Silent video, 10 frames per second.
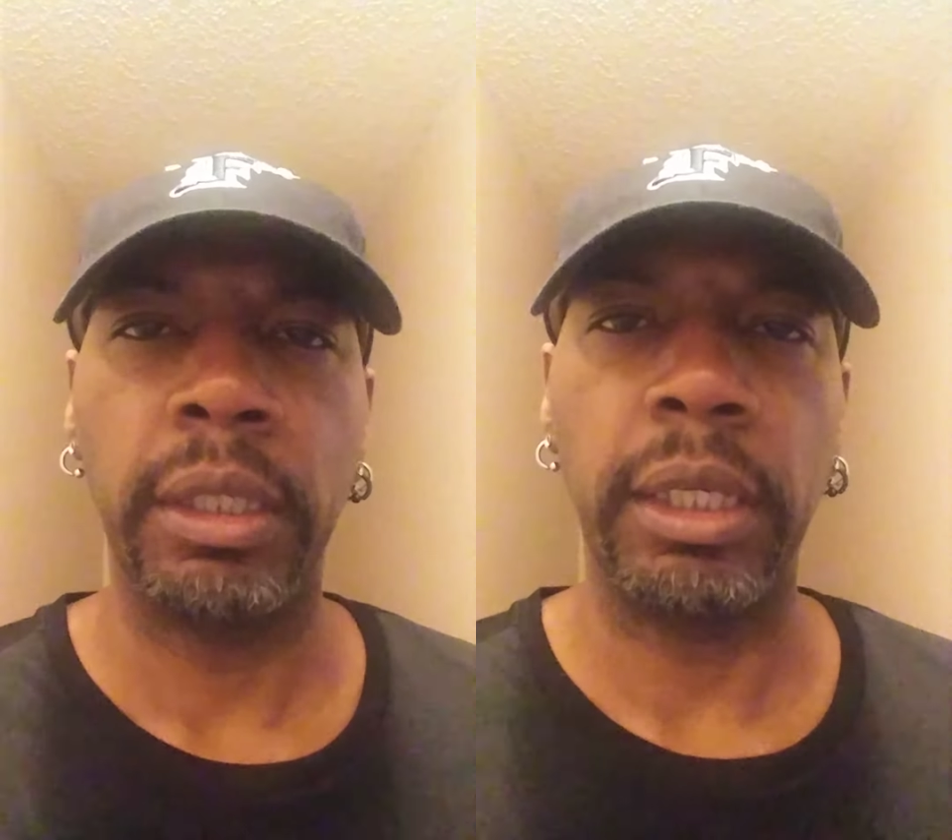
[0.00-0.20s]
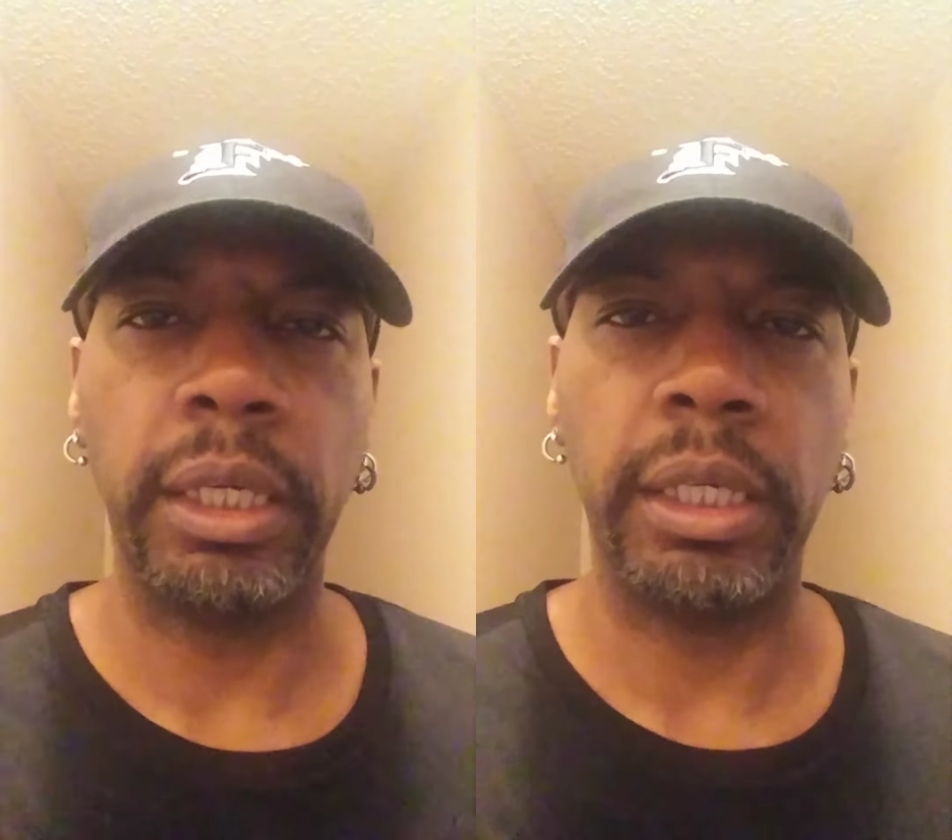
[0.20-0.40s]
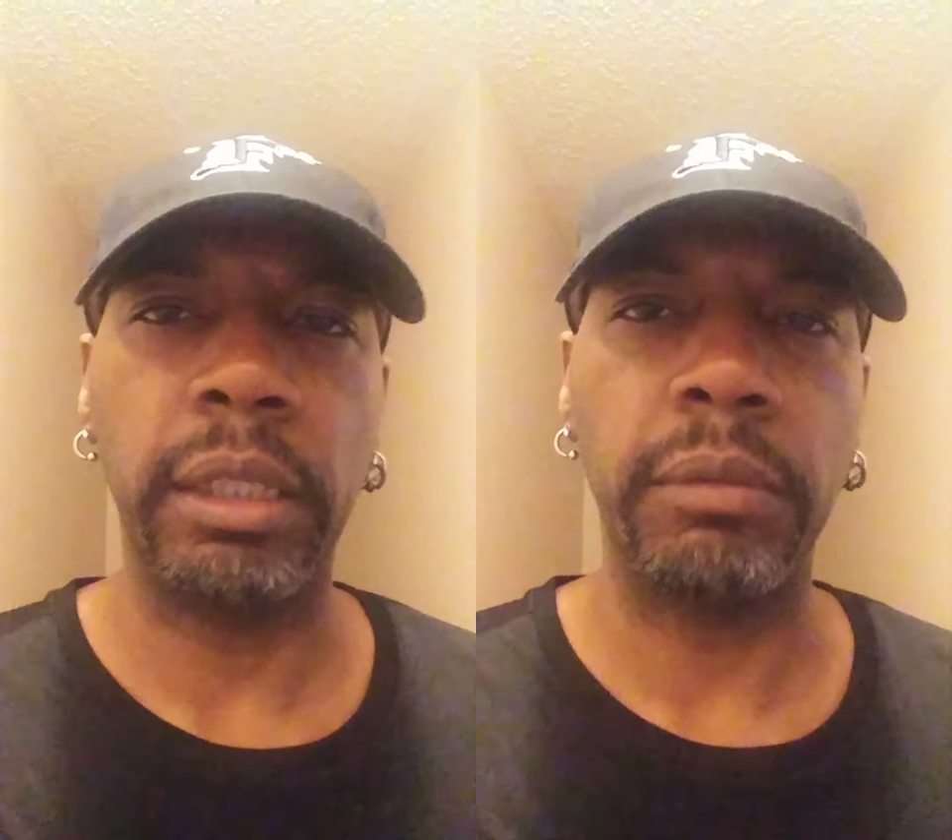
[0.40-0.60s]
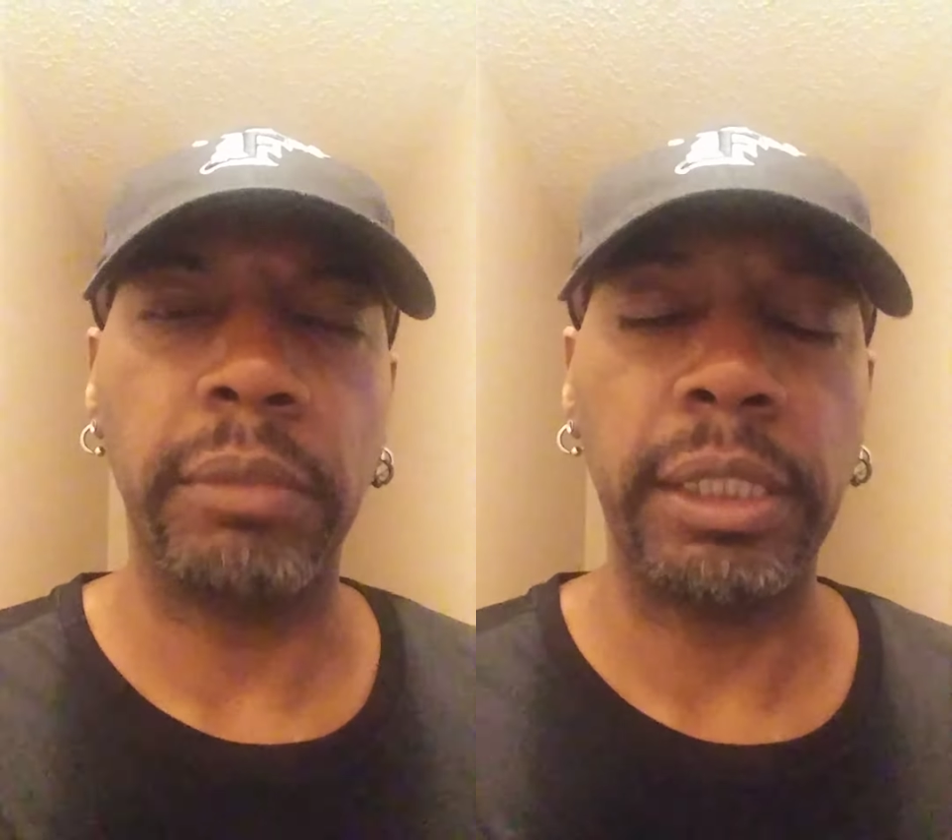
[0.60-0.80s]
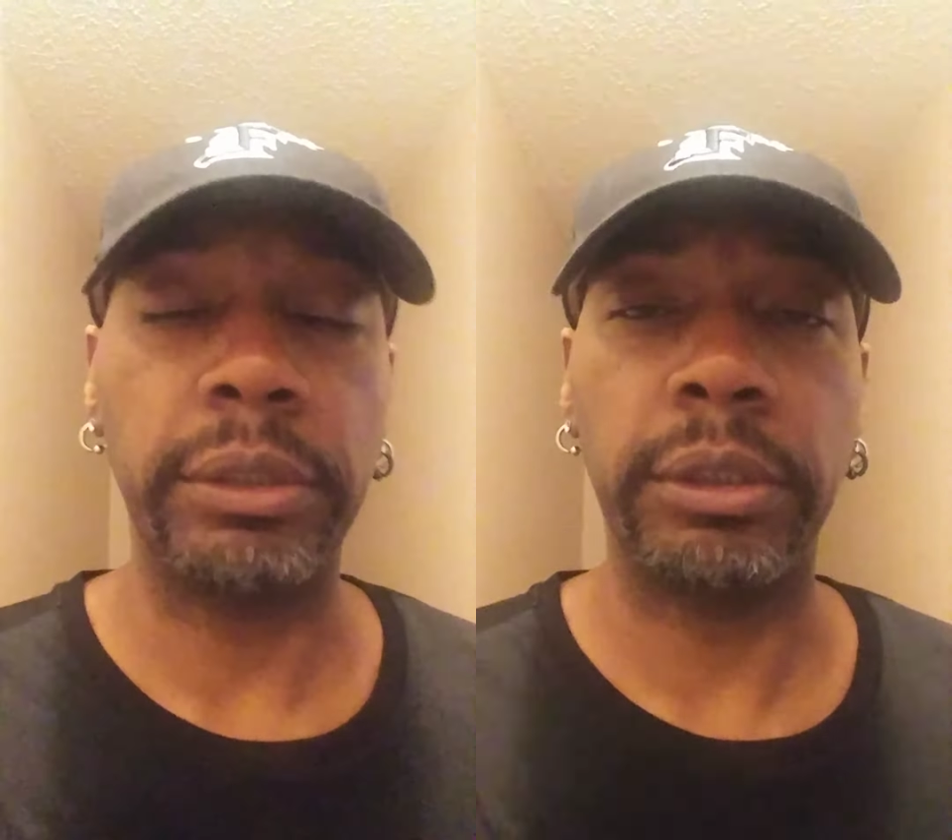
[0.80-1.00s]
and
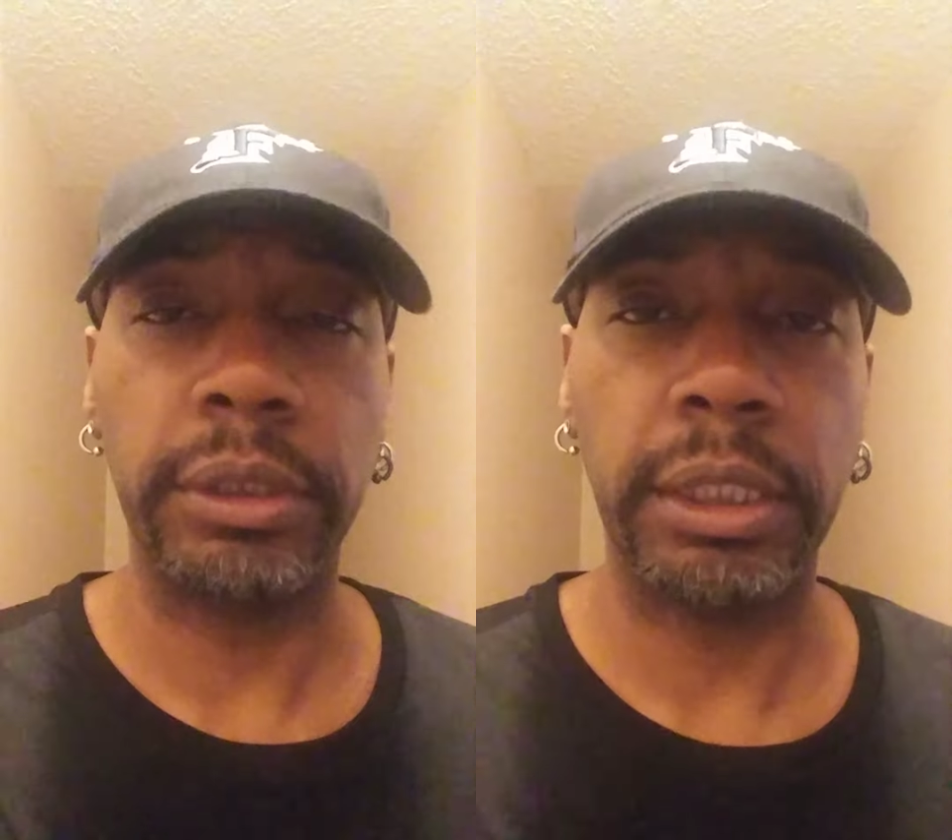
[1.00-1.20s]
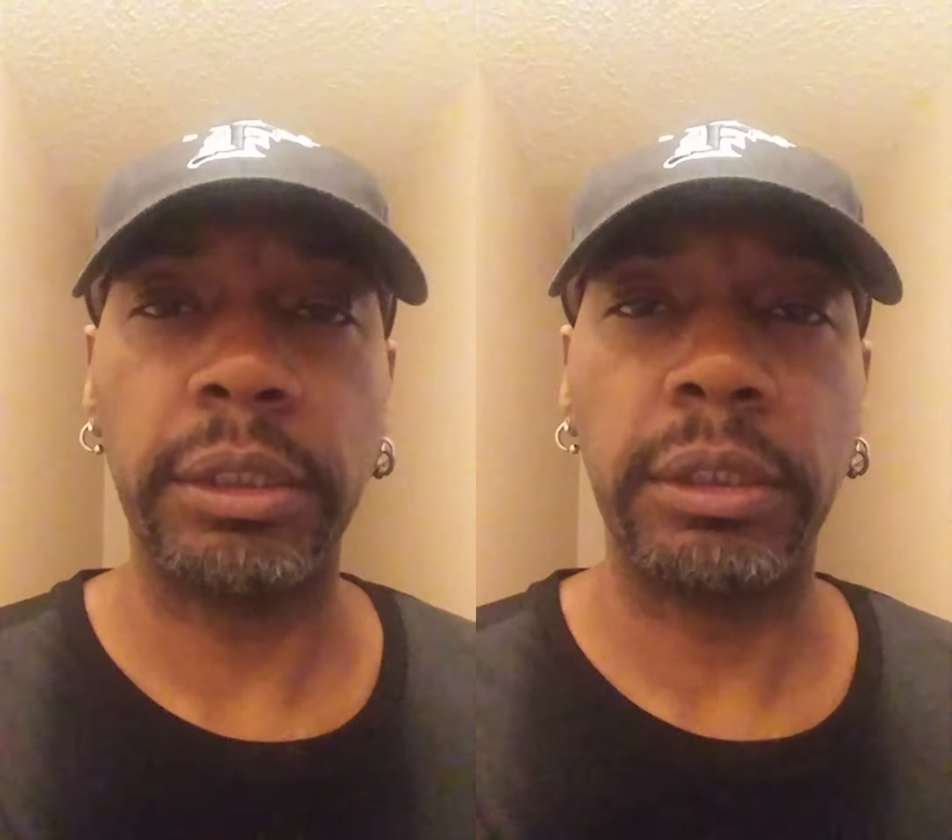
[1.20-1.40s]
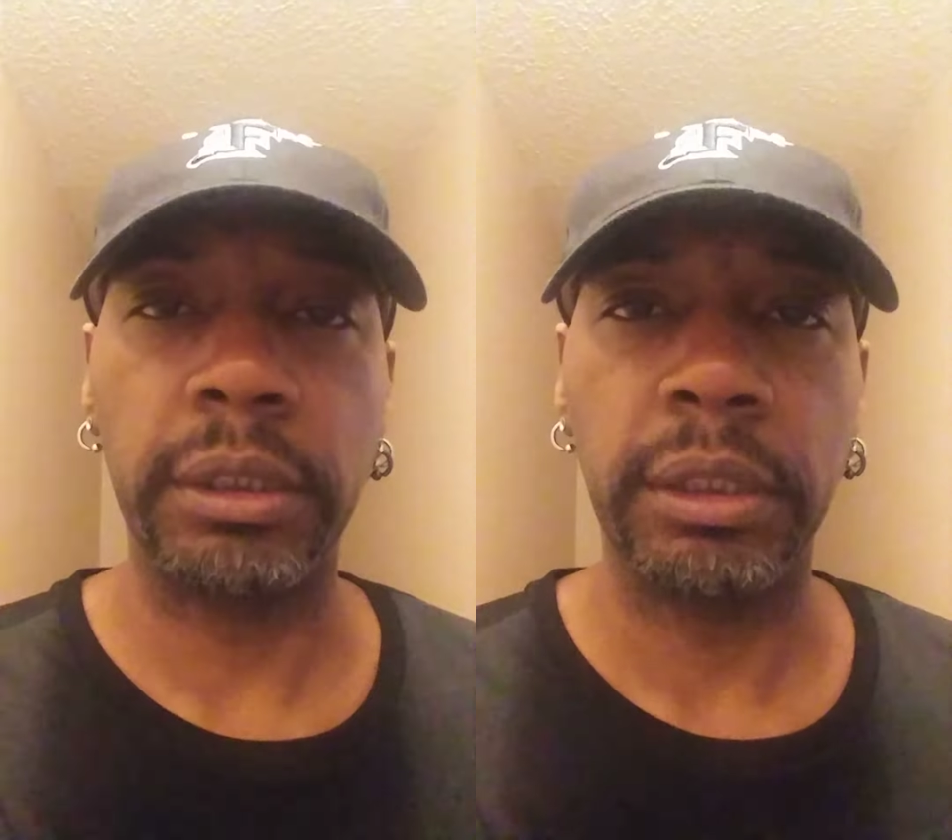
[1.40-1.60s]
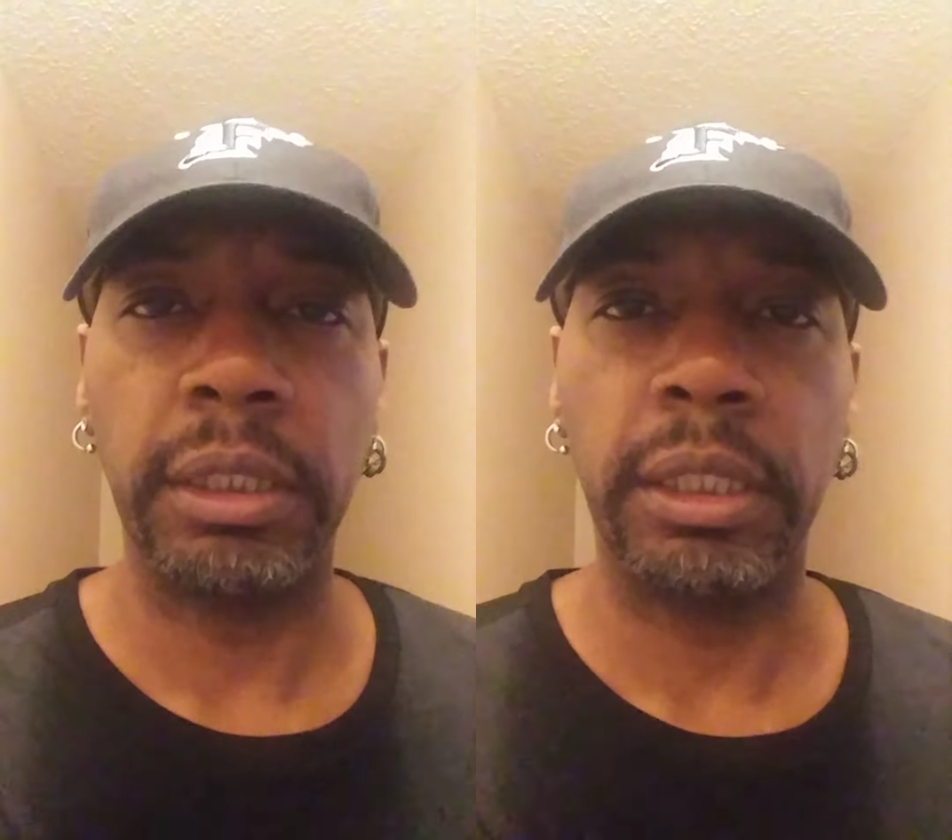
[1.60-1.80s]
my success